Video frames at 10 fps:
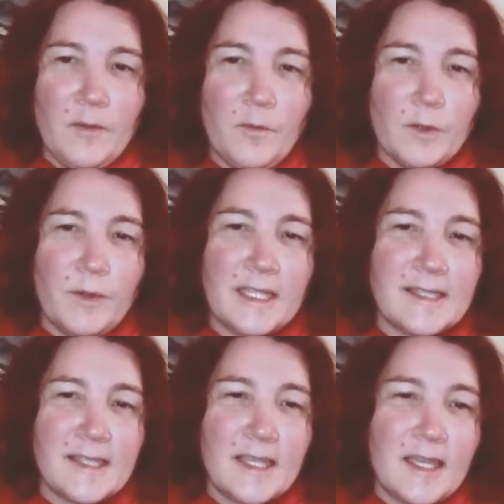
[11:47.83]
And what we
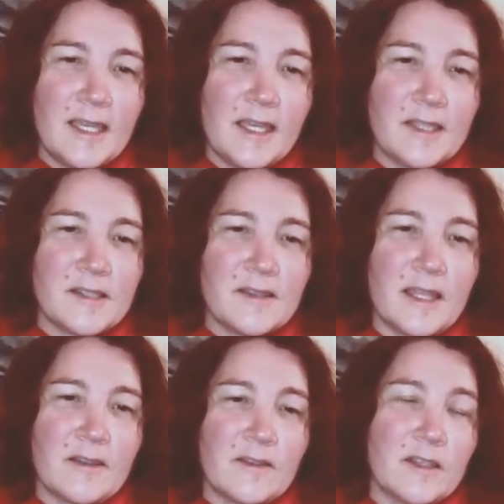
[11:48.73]
can see is
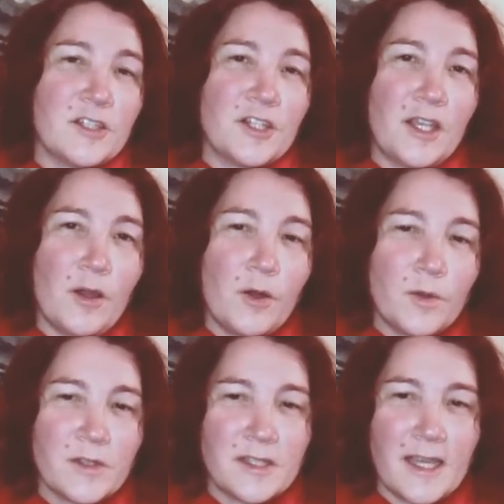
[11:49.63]
that she
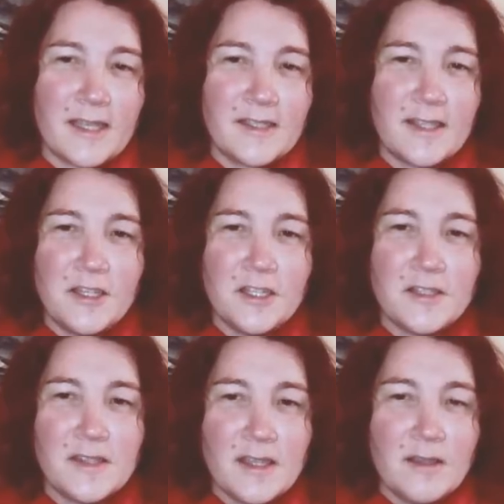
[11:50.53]
owes the tax
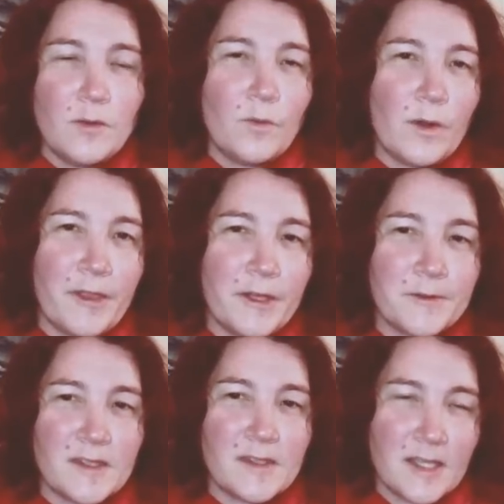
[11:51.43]
agency
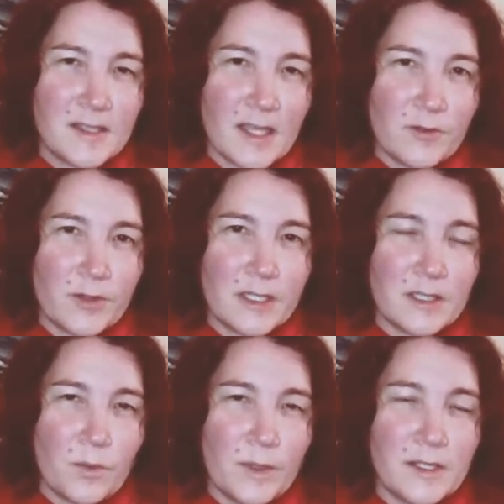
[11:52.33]

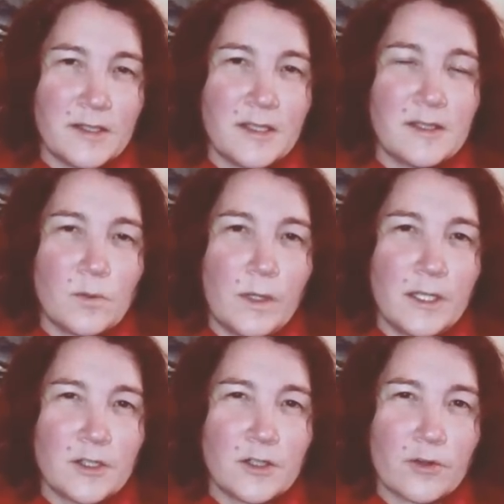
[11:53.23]
1,620
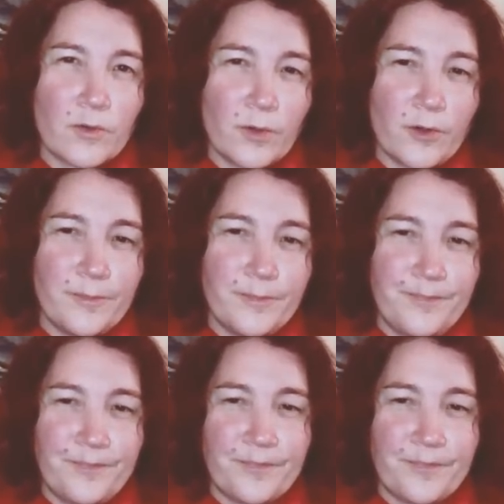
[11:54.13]
Swedish kronor.